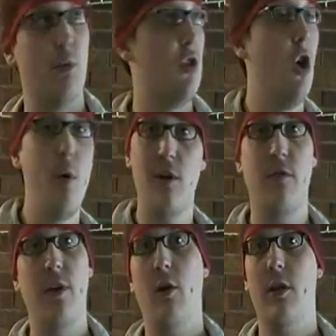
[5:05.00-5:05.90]
There was no
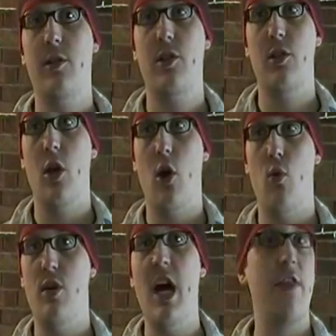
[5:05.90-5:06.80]
interference,
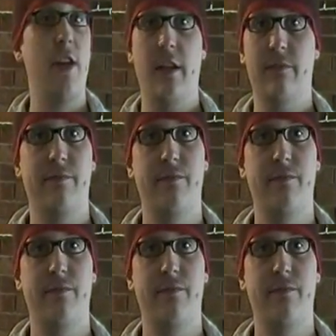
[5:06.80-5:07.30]
no nothing.